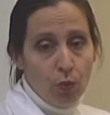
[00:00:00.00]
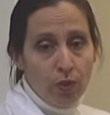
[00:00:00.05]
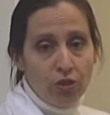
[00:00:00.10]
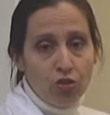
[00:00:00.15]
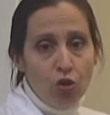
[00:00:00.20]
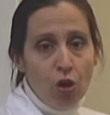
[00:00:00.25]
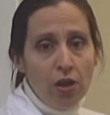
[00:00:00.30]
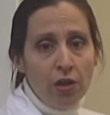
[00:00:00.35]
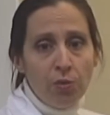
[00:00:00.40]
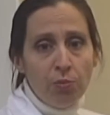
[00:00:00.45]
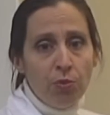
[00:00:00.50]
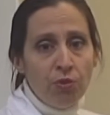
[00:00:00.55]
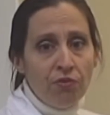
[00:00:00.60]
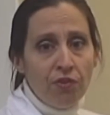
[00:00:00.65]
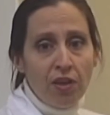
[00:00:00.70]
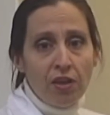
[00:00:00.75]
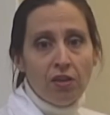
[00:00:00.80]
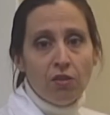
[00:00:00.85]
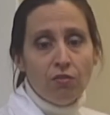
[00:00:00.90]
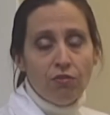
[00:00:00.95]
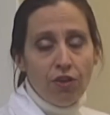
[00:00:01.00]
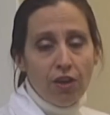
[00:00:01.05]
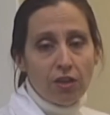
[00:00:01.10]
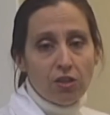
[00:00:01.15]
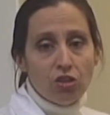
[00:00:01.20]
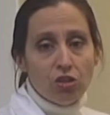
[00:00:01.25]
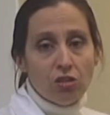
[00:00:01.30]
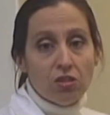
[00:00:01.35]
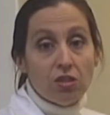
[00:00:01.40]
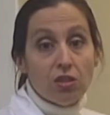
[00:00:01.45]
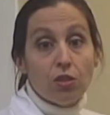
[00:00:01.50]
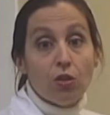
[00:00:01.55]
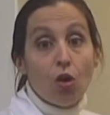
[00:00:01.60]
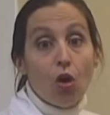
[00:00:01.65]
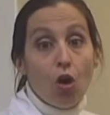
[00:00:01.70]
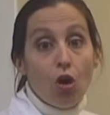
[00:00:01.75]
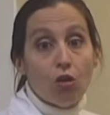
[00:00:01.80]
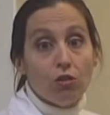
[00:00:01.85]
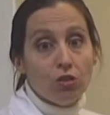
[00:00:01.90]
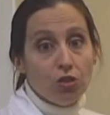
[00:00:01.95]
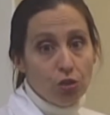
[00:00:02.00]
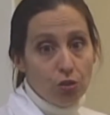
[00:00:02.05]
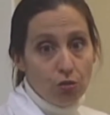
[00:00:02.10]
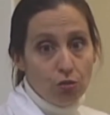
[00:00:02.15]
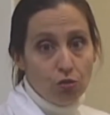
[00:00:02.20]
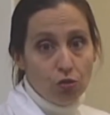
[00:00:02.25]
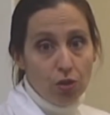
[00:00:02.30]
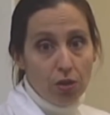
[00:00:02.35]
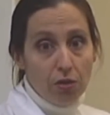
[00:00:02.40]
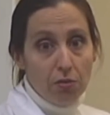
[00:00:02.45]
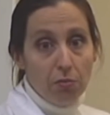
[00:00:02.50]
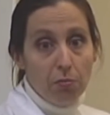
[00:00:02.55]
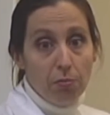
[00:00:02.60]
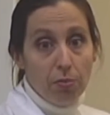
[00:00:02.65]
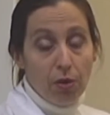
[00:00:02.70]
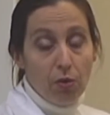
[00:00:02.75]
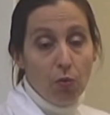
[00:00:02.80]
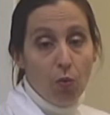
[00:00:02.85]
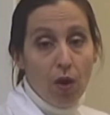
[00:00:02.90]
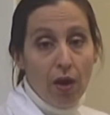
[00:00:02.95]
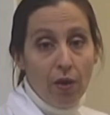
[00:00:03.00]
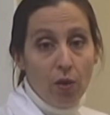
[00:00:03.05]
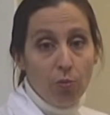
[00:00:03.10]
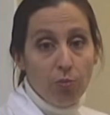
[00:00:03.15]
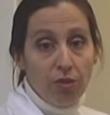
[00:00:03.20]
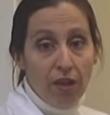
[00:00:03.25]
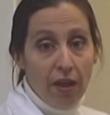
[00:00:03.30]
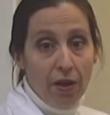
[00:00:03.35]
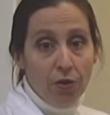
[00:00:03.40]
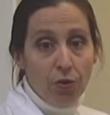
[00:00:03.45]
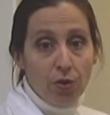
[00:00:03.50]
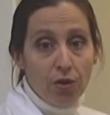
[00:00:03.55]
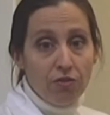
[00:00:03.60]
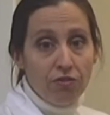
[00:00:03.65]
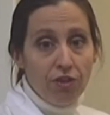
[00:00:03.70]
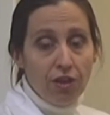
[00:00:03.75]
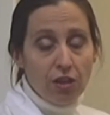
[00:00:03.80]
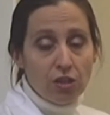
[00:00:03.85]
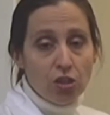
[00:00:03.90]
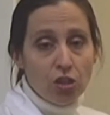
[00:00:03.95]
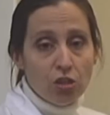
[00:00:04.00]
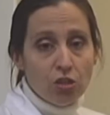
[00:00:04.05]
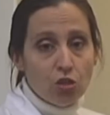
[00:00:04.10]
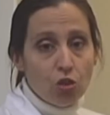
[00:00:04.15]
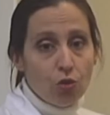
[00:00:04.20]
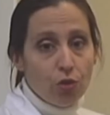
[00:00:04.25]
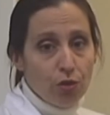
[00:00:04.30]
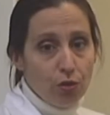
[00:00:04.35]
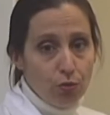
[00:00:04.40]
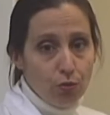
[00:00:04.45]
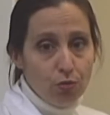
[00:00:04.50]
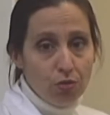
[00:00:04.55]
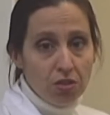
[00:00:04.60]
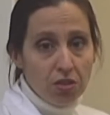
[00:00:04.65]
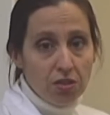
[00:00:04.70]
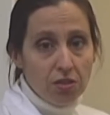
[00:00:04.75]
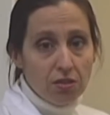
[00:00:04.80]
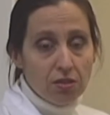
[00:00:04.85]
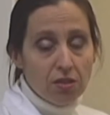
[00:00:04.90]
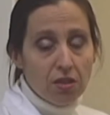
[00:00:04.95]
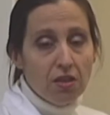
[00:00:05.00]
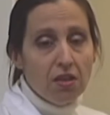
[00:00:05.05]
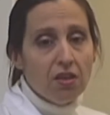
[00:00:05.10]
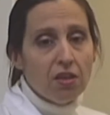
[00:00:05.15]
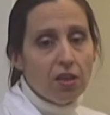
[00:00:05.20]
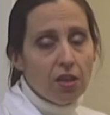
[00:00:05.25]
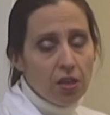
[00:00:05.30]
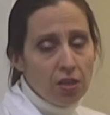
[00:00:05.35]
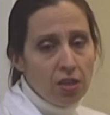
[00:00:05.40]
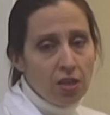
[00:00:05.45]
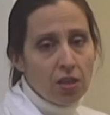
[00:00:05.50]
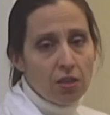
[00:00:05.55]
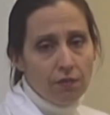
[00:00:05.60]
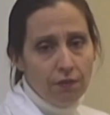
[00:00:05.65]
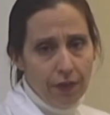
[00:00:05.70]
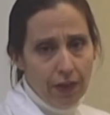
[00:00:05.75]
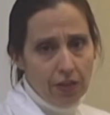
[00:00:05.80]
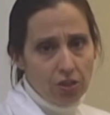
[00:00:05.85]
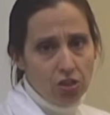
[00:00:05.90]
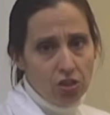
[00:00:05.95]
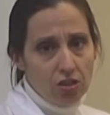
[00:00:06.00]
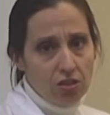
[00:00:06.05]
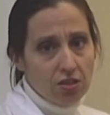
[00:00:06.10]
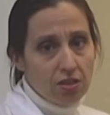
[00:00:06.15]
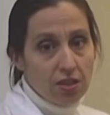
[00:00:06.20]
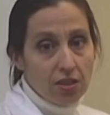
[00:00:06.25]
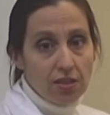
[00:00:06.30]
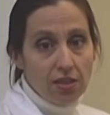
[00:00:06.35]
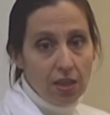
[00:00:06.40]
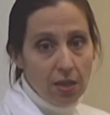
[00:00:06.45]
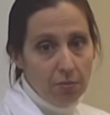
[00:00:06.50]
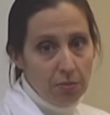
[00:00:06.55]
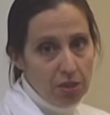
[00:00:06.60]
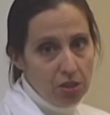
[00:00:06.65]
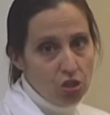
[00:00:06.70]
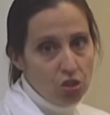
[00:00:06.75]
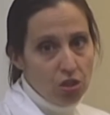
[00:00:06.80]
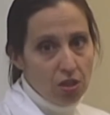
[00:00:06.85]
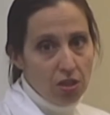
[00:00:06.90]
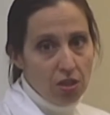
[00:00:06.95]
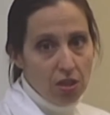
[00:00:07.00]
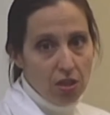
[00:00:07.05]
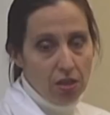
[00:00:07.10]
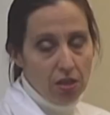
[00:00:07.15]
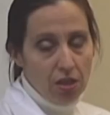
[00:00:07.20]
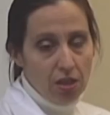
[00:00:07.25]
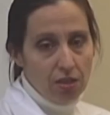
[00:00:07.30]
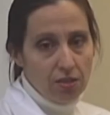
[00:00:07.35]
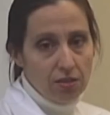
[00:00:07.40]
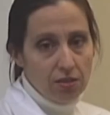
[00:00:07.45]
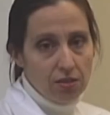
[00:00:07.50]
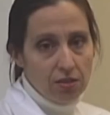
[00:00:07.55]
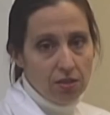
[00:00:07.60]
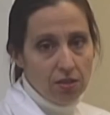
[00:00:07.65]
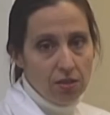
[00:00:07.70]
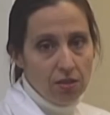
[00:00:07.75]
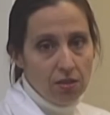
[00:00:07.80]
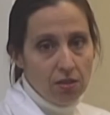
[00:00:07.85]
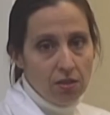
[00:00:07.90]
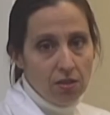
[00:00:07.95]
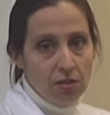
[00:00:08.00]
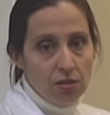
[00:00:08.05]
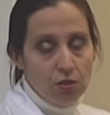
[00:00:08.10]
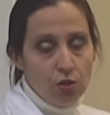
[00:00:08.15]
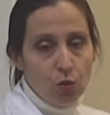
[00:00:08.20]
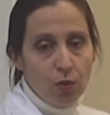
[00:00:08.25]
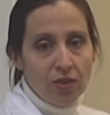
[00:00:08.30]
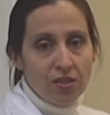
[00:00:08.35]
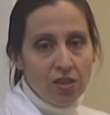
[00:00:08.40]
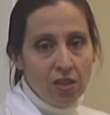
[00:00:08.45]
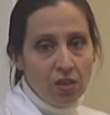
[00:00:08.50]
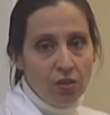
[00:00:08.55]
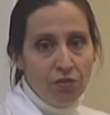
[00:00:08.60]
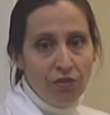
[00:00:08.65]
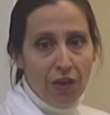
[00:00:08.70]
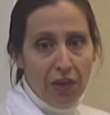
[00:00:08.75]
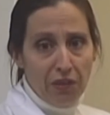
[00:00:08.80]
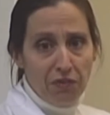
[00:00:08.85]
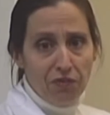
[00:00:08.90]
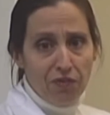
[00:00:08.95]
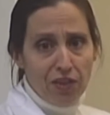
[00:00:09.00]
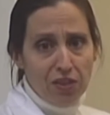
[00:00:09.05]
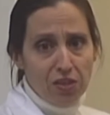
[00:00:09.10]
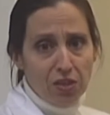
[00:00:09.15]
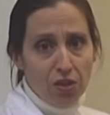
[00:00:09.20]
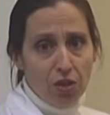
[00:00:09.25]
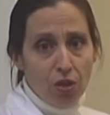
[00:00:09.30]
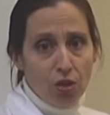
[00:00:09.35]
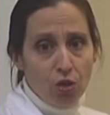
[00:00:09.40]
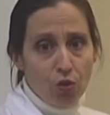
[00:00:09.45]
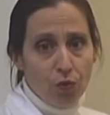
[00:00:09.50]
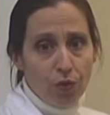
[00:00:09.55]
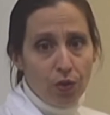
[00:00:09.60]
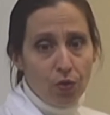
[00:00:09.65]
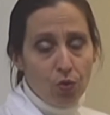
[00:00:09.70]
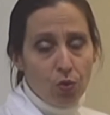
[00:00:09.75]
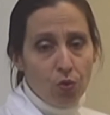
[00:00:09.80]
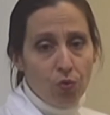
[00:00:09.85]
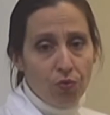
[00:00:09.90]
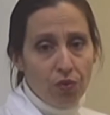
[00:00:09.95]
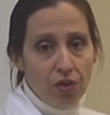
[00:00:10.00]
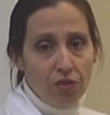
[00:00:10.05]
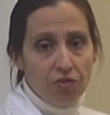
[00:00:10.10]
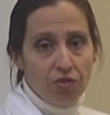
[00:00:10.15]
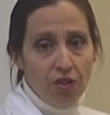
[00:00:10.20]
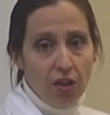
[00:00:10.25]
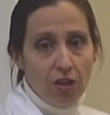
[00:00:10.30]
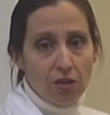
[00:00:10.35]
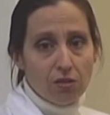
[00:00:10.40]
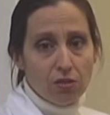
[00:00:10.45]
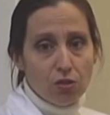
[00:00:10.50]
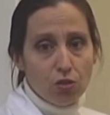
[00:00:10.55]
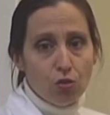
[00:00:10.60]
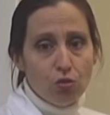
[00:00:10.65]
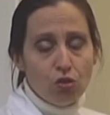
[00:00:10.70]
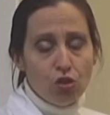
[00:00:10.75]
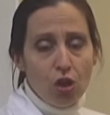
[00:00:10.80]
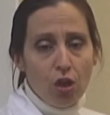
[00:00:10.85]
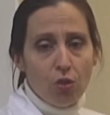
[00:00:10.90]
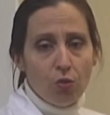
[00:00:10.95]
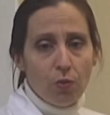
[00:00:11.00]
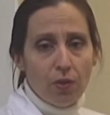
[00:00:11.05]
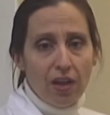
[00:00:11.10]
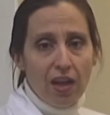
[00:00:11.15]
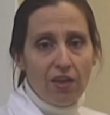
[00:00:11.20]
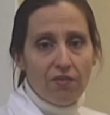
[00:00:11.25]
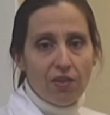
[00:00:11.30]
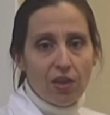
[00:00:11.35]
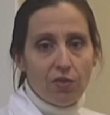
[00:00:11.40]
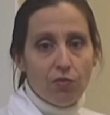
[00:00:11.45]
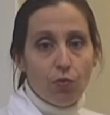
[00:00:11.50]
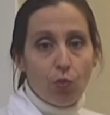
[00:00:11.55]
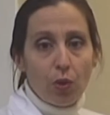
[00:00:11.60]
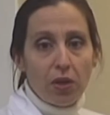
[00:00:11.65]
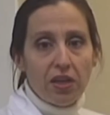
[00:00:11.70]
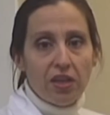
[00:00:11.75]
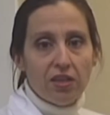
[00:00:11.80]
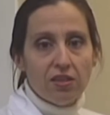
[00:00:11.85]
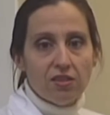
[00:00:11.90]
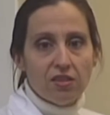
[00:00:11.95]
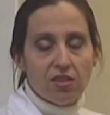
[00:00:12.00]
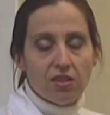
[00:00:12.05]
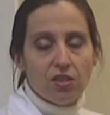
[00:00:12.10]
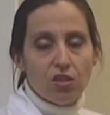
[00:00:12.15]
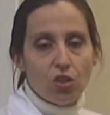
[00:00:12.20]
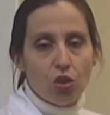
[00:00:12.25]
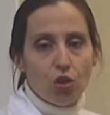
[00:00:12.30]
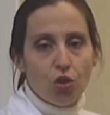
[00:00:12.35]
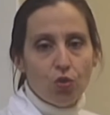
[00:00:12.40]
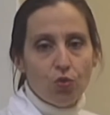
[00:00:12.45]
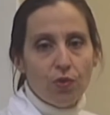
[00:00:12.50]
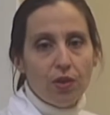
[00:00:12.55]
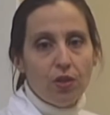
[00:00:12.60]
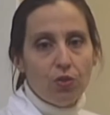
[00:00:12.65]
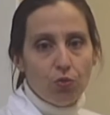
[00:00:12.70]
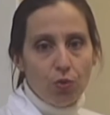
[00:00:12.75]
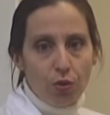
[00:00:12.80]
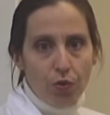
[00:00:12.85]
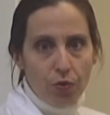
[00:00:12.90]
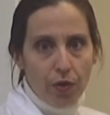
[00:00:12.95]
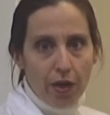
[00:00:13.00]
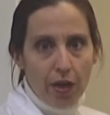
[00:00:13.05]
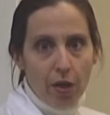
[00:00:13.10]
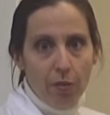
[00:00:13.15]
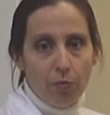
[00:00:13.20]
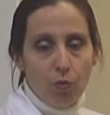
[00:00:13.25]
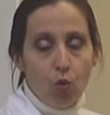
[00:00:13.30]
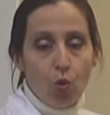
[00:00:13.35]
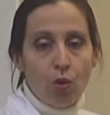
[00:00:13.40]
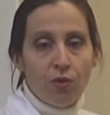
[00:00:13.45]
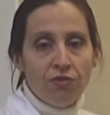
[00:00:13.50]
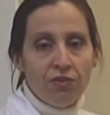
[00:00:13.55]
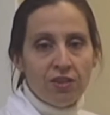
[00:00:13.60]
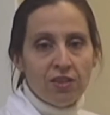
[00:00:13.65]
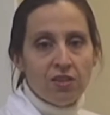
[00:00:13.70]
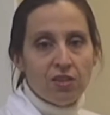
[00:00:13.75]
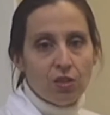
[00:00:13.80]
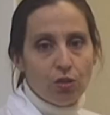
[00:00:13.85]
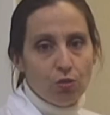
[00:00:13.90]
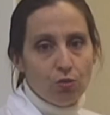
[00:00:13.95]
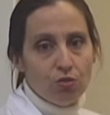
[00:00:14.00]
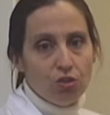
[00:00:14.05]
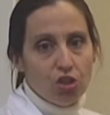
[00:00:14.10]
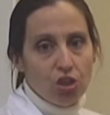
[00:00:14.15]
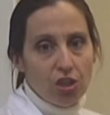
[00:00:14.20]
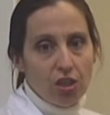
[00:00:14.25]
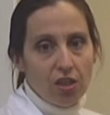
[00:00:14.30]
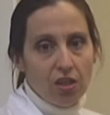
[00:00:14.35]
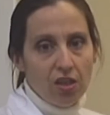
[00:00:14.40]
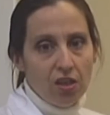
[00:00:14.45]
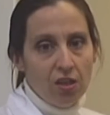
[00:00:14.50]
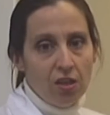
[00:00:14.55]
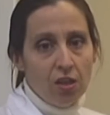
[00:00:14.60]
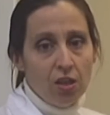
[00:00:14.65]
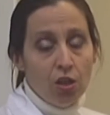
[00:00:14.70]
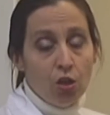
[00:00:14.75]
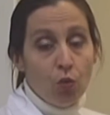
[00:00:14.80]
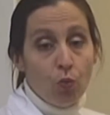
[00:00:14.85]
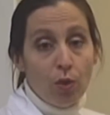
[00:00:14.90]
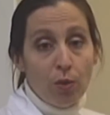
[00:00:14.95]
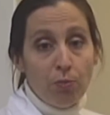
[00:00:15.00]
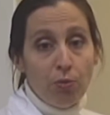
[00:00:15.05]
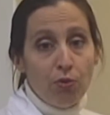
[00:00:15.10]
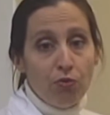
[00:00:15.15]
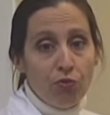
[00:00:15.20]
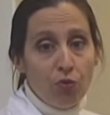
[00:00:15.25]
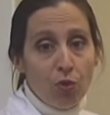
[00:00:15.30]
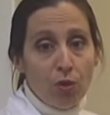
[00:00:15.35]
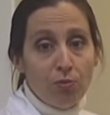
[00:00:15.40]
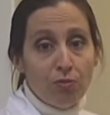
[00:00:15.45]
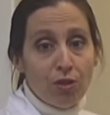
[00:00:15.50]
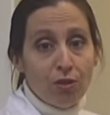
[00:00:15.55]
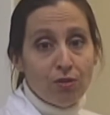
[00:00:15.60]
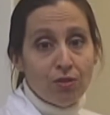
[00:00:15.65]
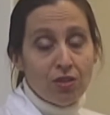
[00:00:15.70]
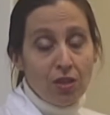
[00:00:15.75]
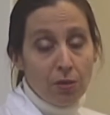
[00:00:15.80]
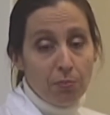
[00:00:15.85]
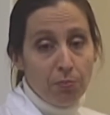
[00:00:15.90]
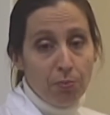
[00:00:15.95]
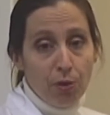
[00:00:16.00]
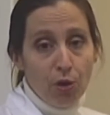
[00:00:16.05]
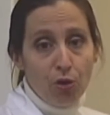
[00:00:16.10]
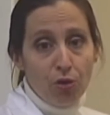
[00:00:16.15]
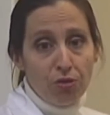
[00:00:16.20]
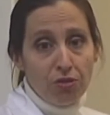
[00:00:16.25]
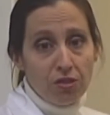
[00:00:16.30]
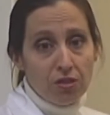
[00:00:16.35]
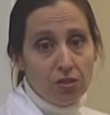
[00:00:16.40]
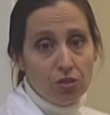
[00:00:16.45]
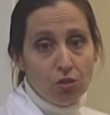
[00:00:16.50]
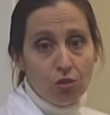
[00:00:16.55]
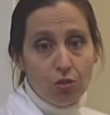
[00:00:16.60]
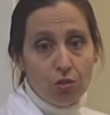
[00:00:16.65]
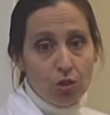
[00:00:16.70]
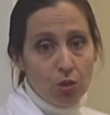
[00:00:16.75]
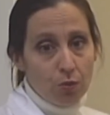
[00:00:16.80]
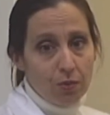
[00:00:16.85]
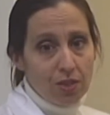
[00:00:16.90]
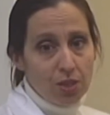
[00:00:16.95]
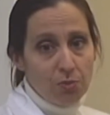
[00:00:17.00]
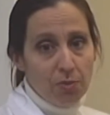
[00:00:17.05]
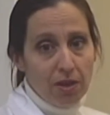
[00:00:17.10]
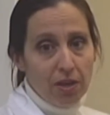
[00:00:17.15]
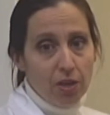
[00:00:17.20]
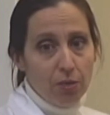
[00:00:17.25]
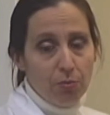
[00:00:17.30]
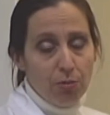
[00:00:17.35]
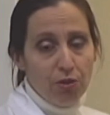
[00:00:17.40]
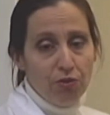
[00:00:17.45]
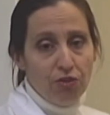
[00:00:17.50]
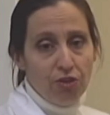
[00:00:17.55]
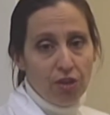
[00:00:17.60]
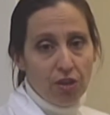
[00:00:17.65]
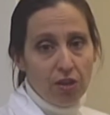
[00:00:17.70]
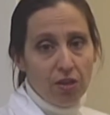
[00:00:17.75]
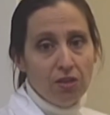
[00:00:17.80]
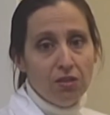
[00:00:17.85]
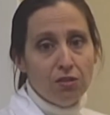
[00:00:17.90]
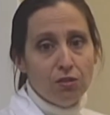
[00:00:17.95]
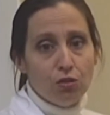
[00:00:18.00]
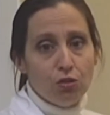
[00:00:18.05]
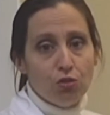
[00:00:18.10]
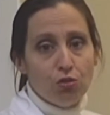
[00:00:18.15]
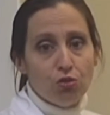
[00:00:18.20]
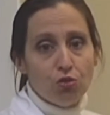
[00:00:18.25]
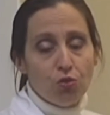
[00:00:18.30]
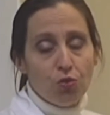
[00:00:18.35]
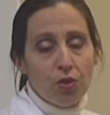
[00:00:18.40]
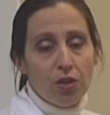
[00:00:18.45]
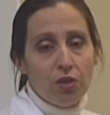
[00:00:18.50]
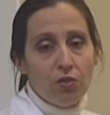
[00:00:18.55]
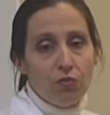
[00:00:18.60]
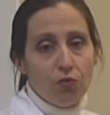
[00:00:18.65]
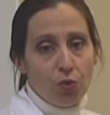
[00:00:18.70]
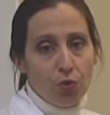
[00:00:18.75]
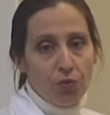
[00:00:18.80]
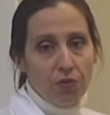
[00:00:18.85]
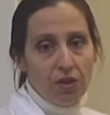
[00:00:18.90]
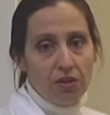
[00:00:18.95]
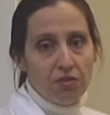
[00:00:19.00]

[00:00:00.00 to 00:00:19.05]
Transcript: We try to prevent infections in all children, but while bladder infections are a nuisance, kidney infections can damage the kidneys. To identify vesicoureteral reflux, your child would have a voiding cystourethrogram, or VCUG. We perform those at birth in children with spina bifida to screen for